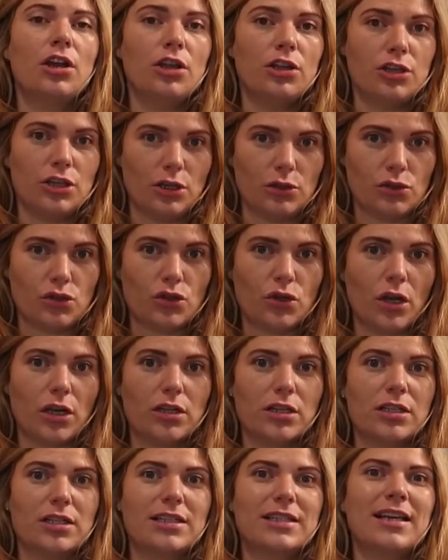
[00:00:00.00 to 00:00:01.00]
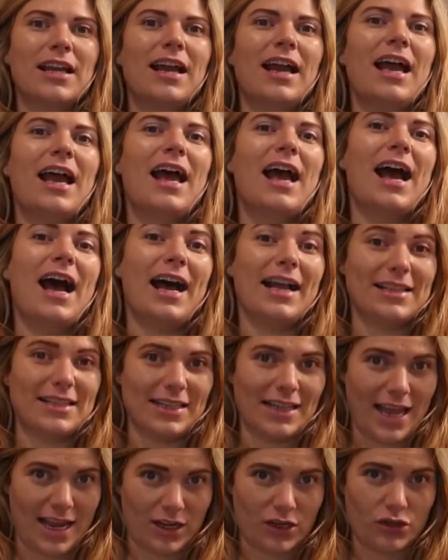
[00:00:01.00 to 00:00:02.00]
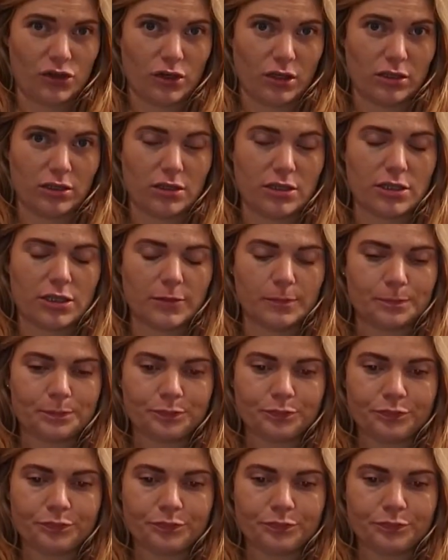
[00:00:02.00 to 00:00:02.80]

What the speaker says: neutrons, and electrons.